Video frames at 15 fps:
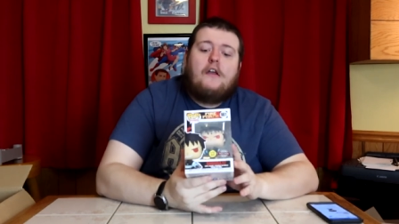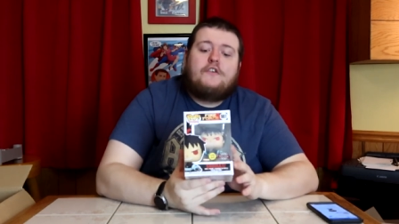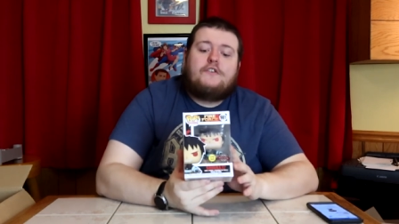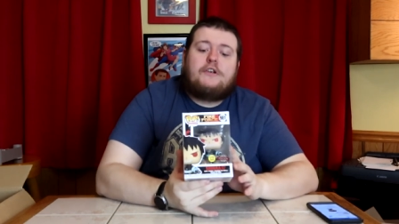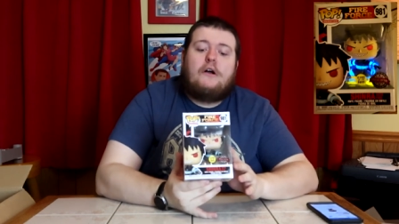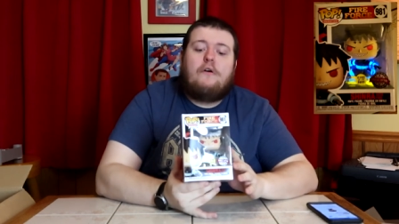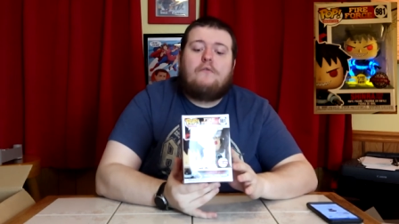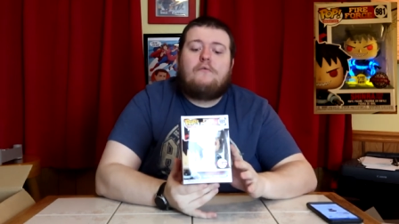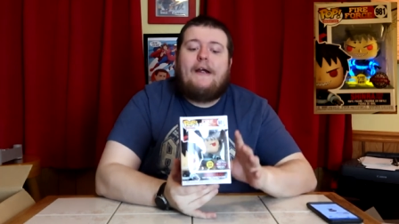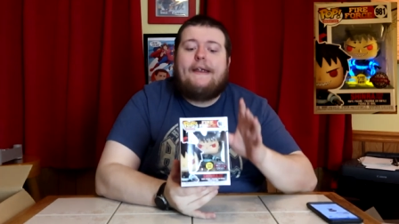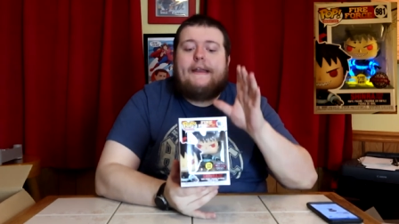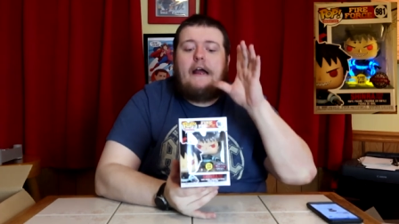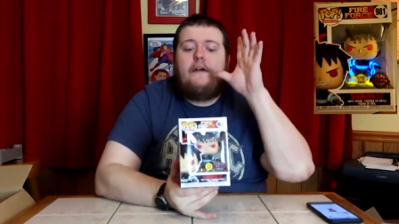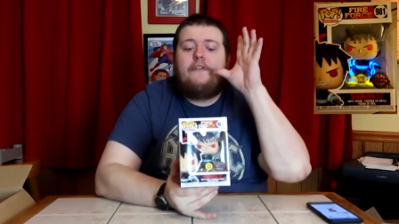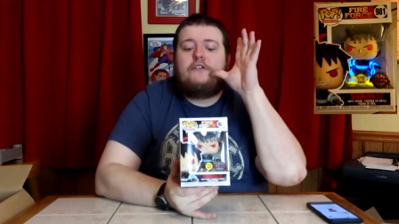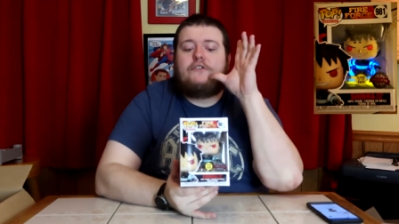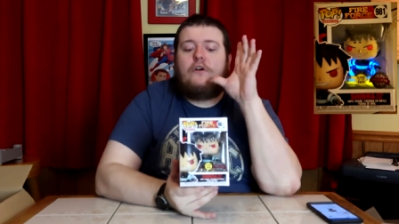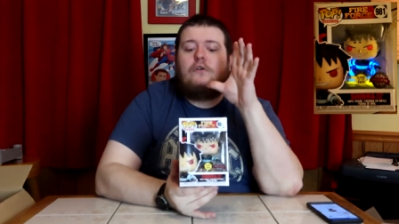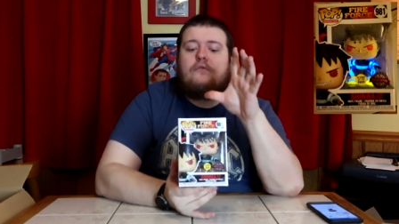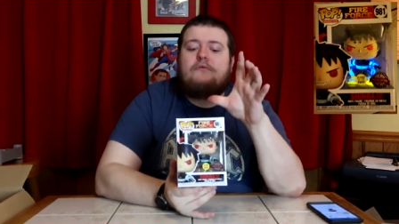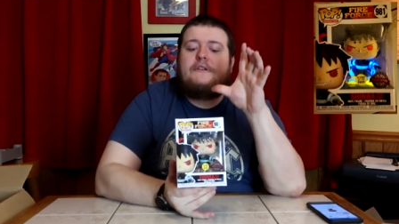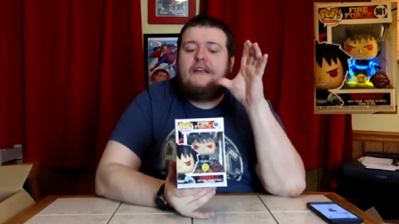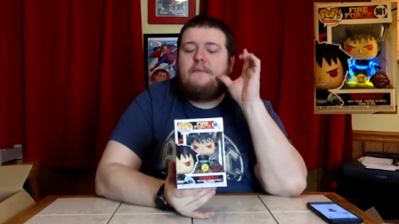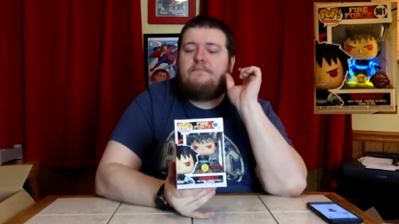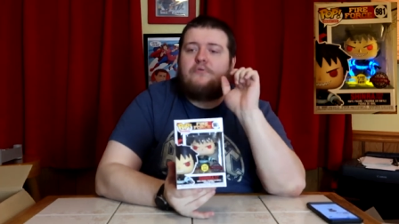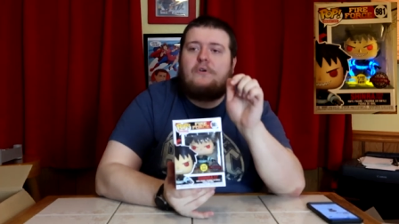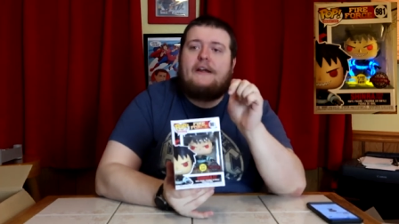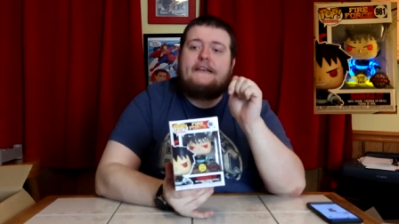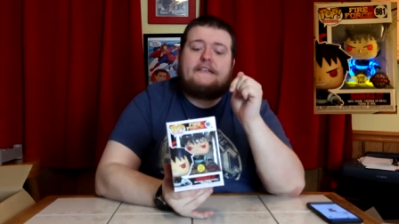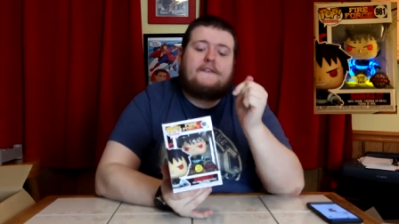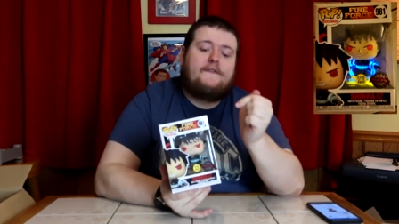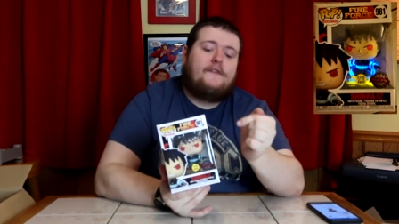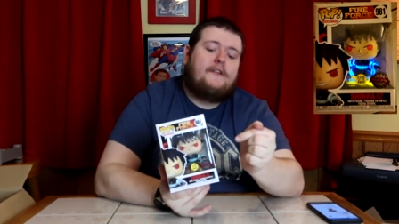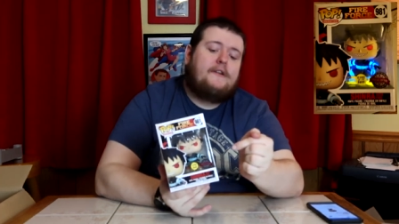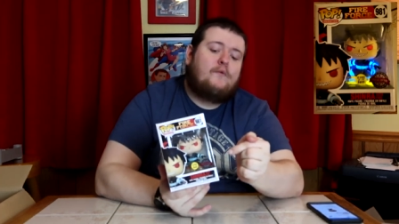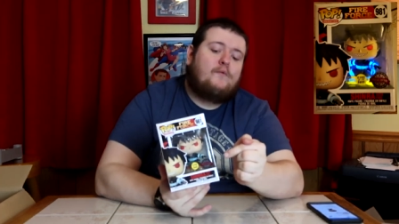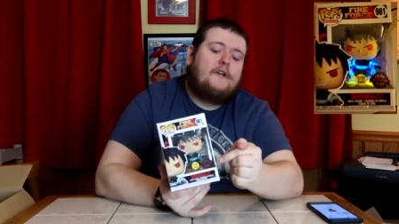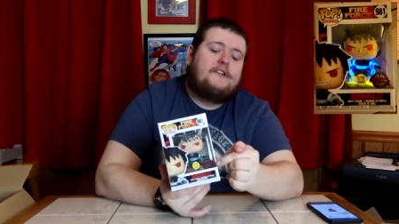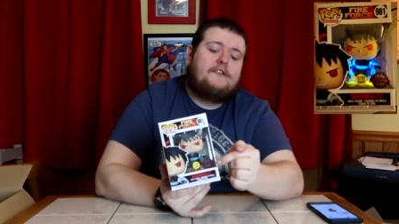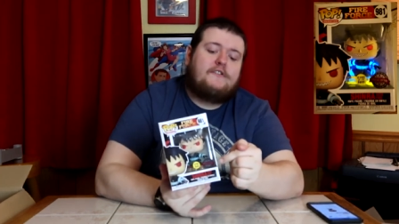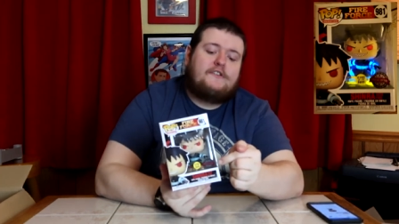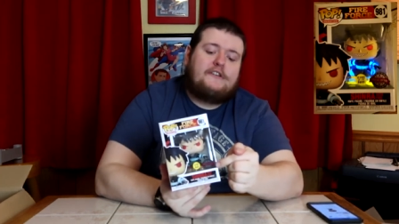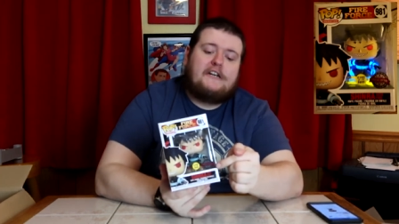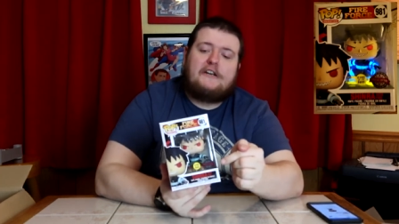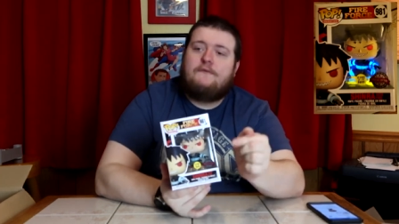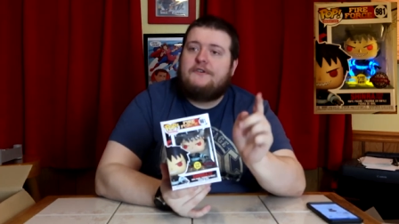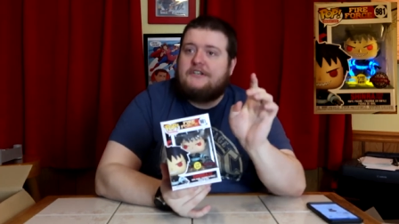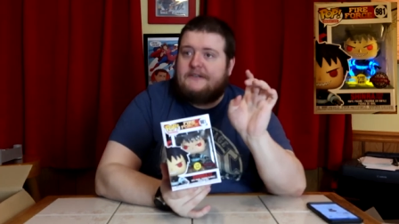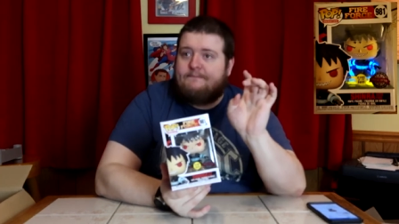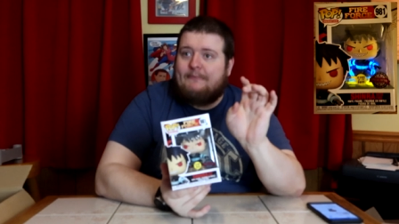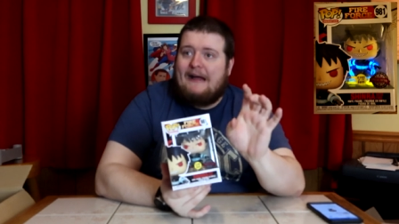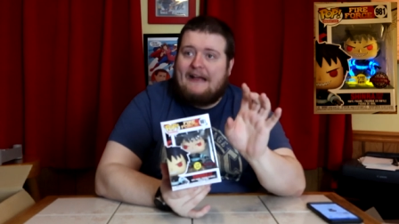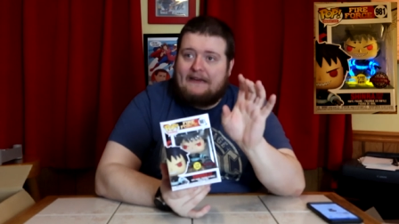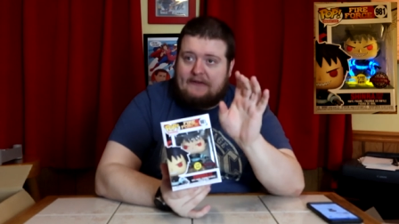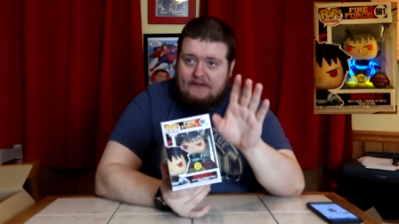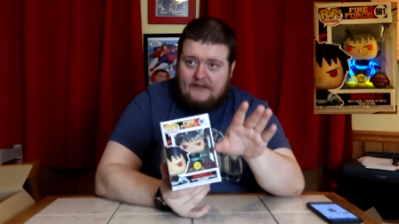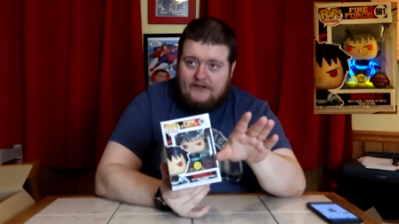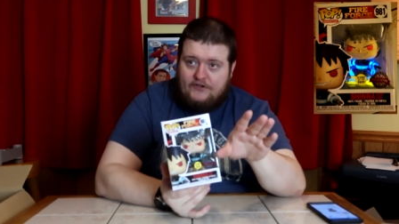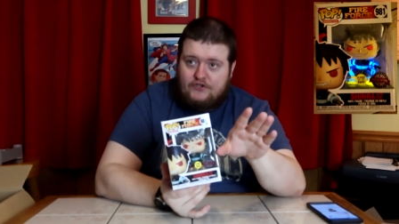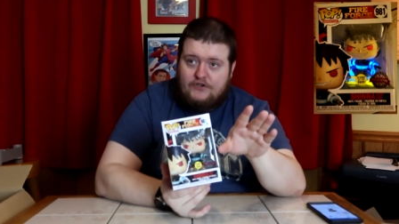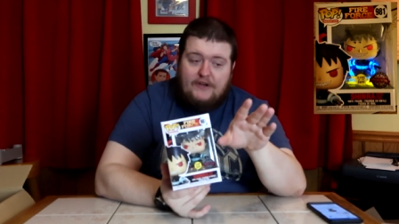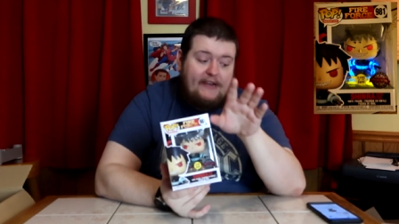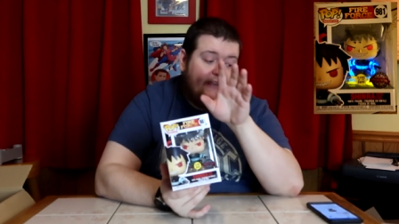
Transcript: So right now there's only a price for the original sticker, which is BoxLunch.